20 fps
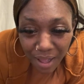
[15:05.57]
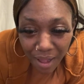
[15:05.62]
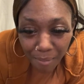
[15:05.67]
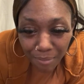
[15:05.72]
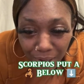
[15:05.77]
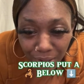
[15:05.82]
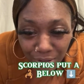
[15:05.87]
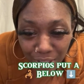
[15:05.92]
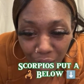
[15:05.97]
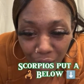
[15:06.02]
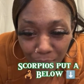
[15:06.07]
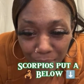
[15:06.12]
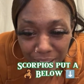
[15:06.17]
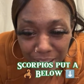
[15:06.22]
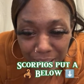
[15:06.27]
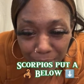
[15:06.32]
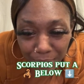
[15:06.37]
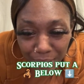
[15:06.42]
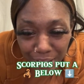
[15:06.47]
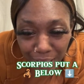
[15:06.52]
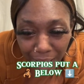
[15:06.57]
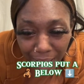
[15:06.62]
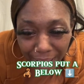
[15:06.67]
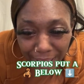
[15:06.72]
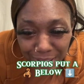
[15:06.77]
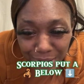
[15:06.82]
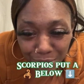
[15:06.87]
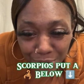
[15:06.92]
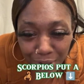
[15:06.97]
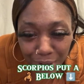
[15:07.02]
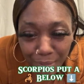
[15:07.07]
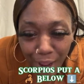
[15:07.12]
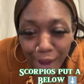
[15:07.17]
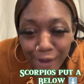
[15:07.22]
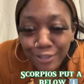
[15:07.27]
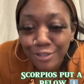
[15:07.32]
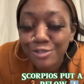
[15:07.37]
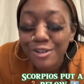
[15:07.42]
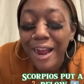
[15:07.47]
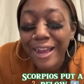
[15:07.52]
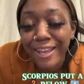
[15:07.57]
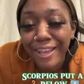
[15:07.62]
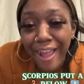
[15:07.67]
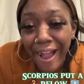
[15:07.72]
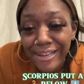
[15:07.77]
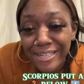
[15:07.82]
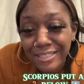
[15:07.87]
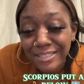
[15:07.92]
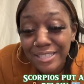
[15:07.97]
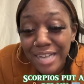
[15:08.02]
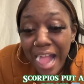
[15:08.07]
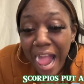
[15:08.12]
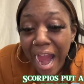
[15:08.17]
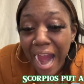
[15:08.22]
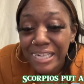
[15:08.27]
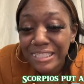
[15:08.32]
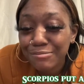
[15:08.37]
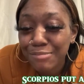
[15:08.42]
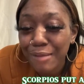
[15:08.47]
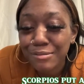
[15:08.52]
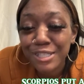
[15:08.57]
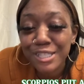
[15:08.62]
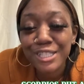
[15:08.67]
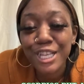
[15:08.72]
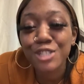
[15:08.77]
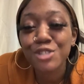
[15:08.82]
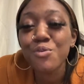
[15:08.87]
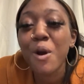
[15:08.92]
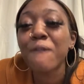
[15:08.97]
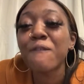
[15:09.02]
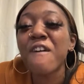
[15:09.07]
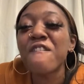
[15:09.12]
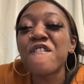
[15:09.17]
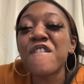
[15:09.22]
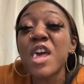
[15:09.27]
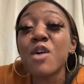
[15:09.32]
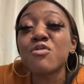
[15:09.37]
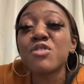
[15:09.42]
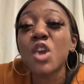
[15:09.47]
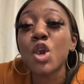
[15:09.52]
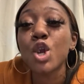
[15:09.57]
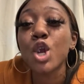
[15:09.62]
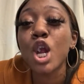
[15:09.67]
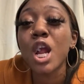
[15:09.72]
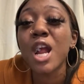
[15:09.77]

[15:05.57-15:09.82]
Mo told me to beat your ass when you come down here. Try it. Because, baby, she said you have a failure.